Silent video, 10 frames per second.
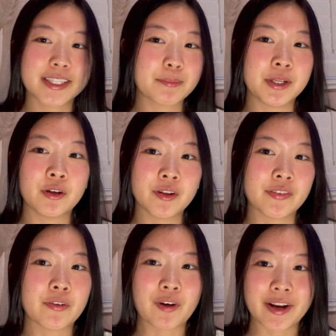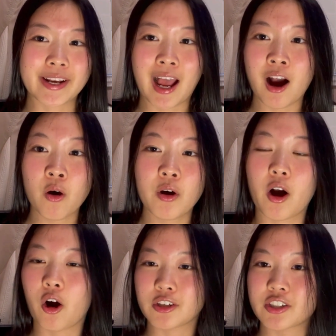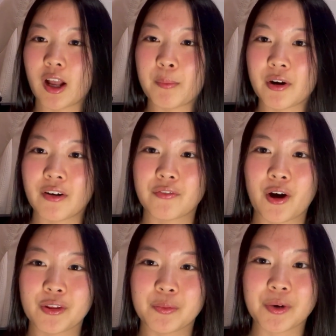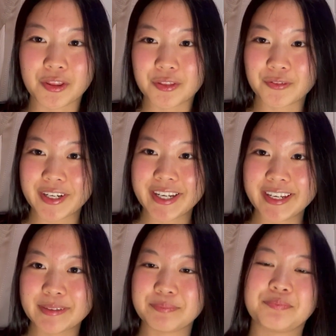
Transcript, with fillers: in the middle of it right now, Heartstopper Volume 3.